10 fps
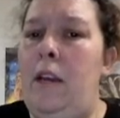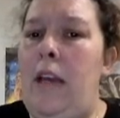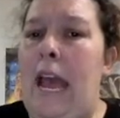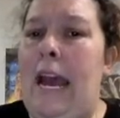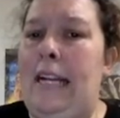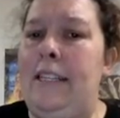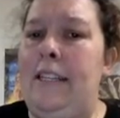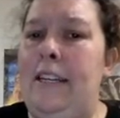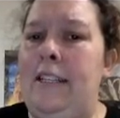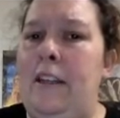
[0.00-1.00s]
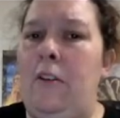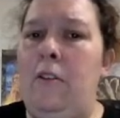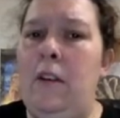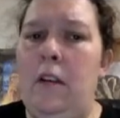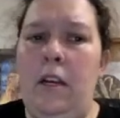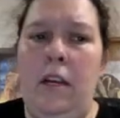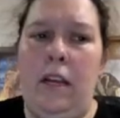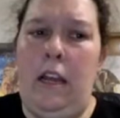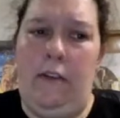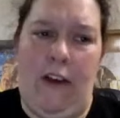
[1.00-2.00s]
add to this. So
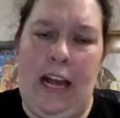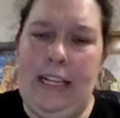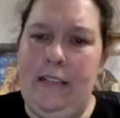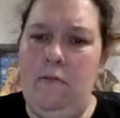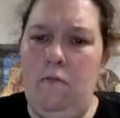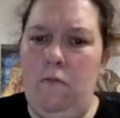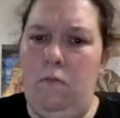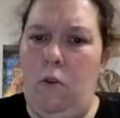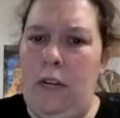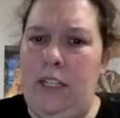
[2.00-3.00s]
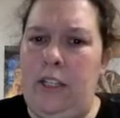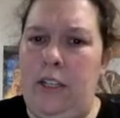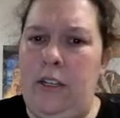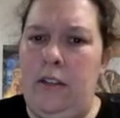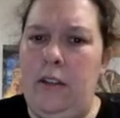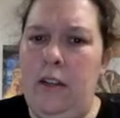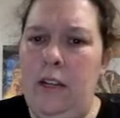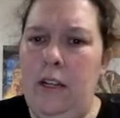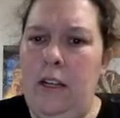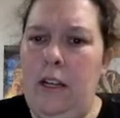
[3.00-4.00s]
if I wanted to,
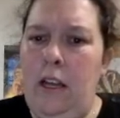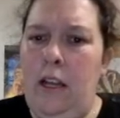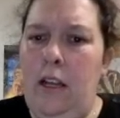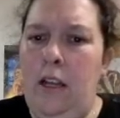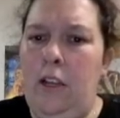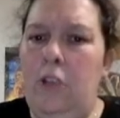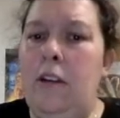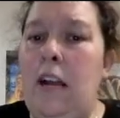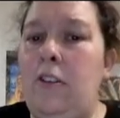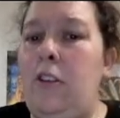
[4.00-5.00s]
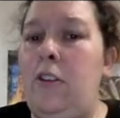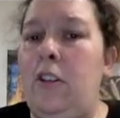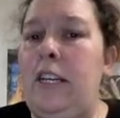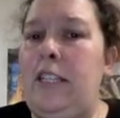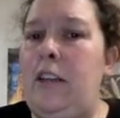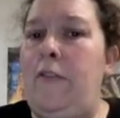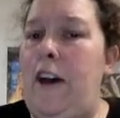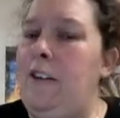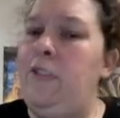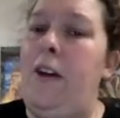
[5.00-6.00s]
you can also delete stuff
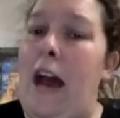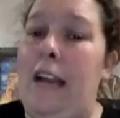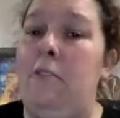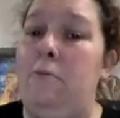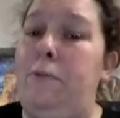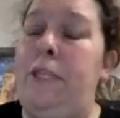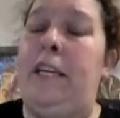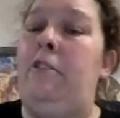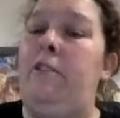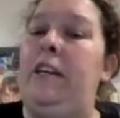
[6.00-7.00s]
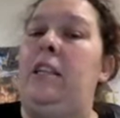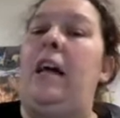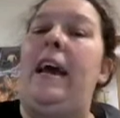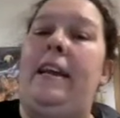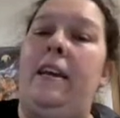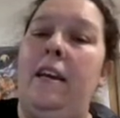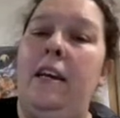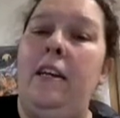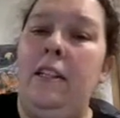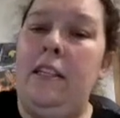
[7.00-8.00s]
out. So I don't particularly like
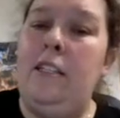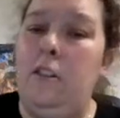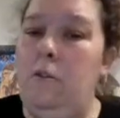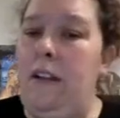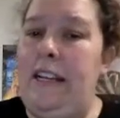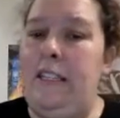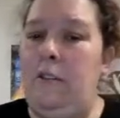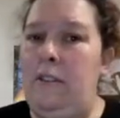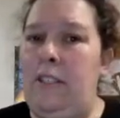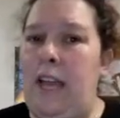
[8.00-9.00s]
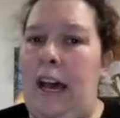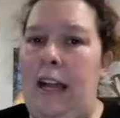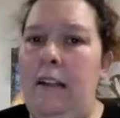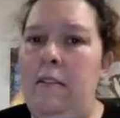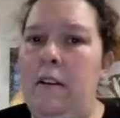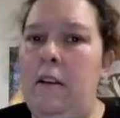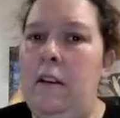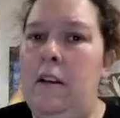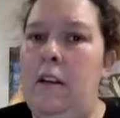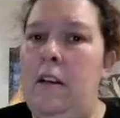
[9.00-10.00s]
these little ladies on the side.
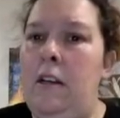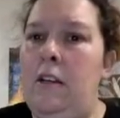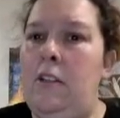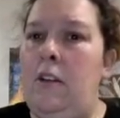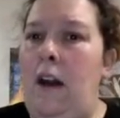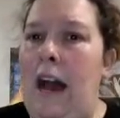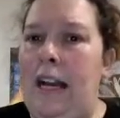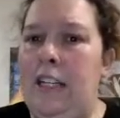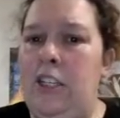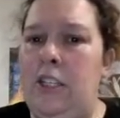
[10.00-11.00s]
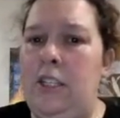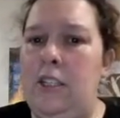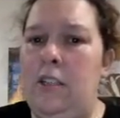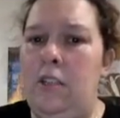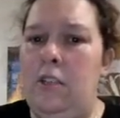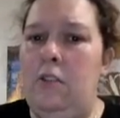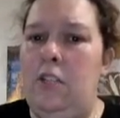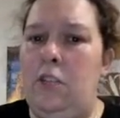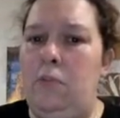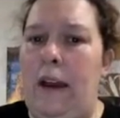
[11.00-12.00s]
So you can
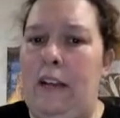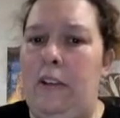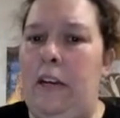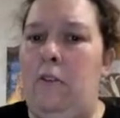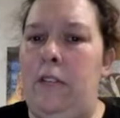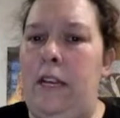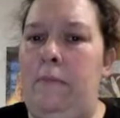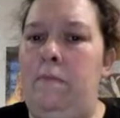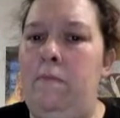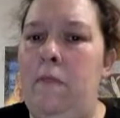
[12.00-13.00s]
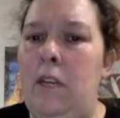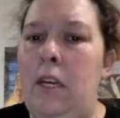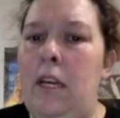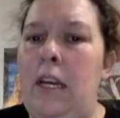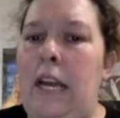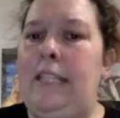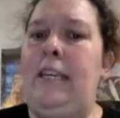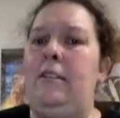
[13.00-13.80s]
just right click on them and tell it